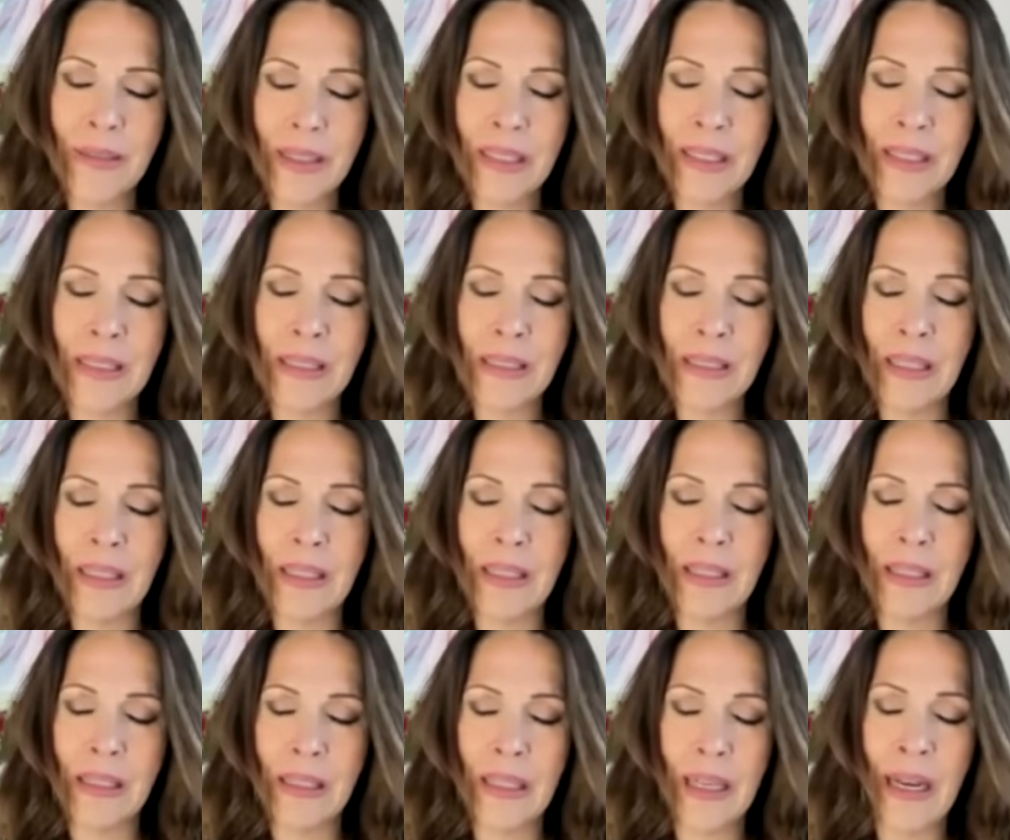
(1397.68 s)
it's
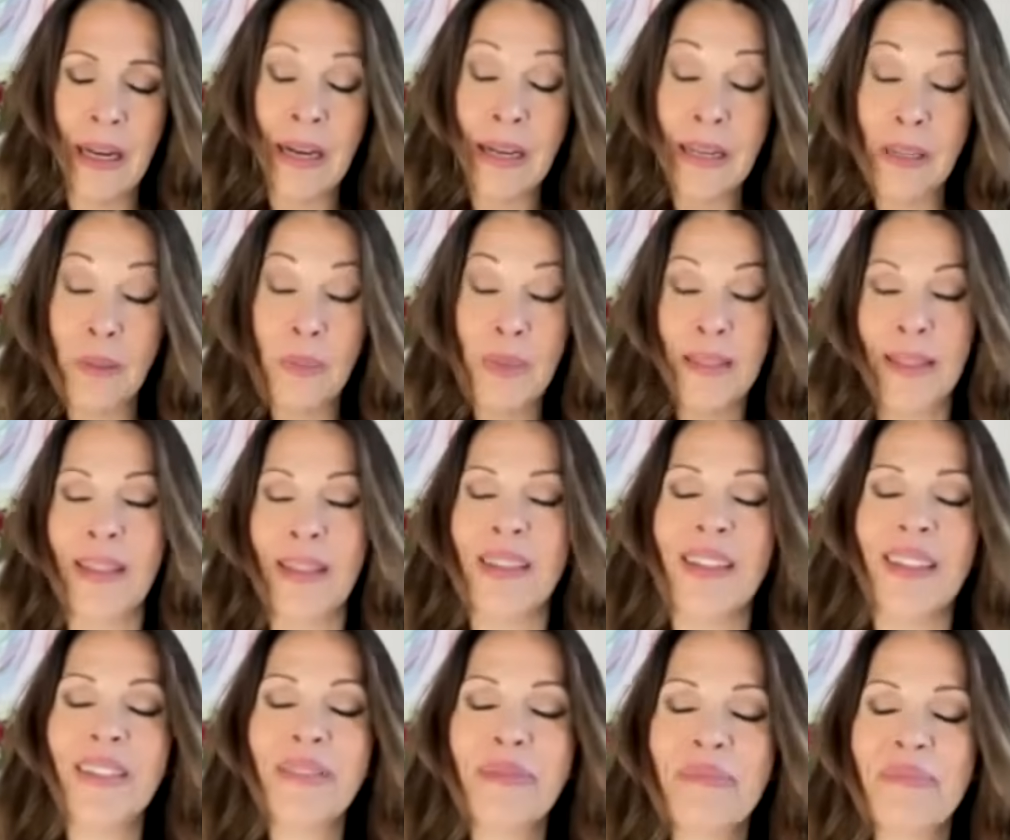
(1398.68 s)
saying, I am
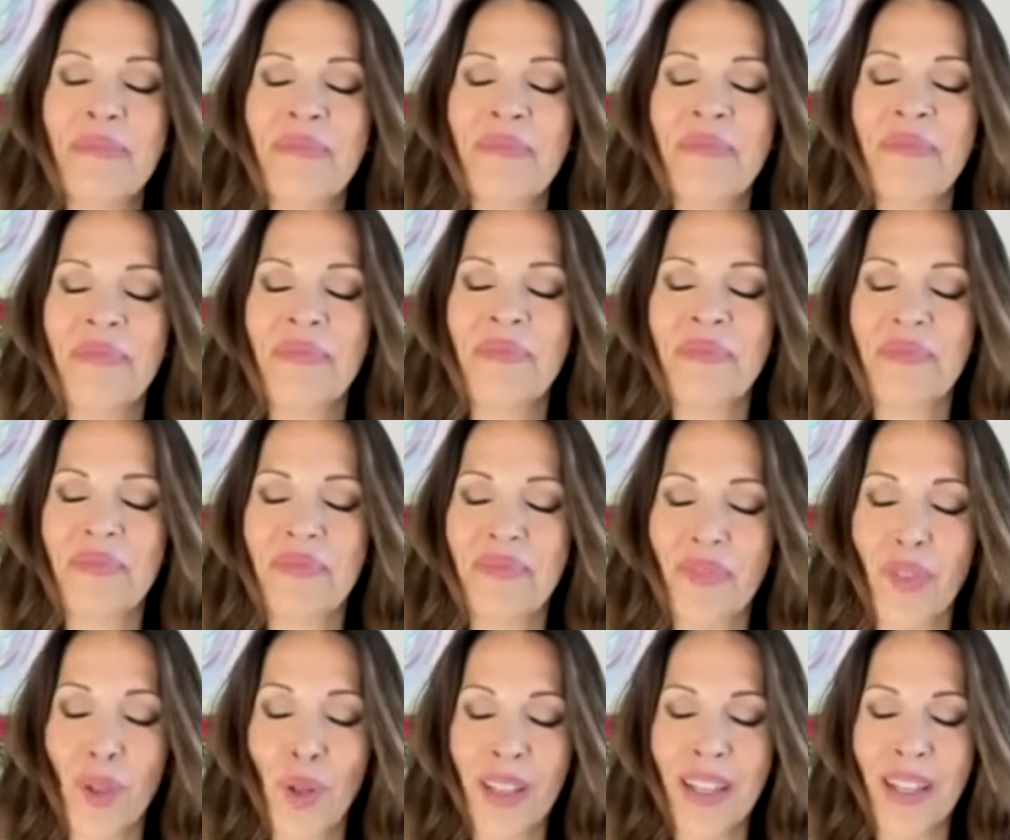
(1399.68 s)
saying,
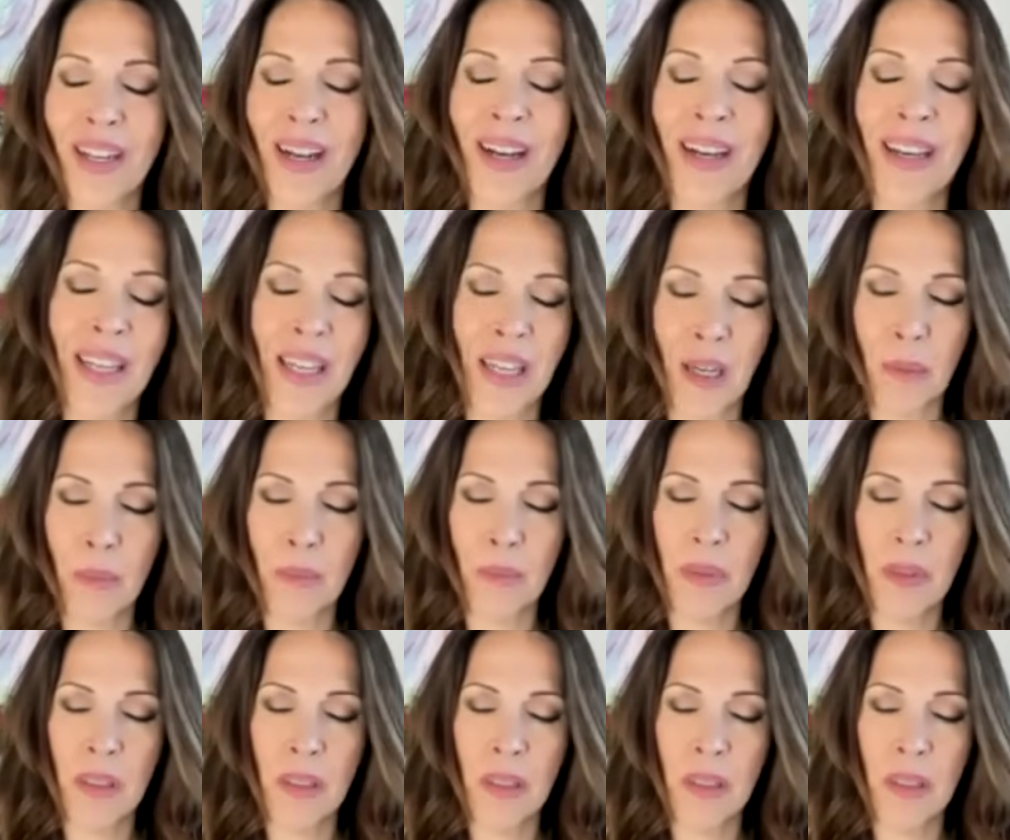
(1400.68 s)
for all that I am,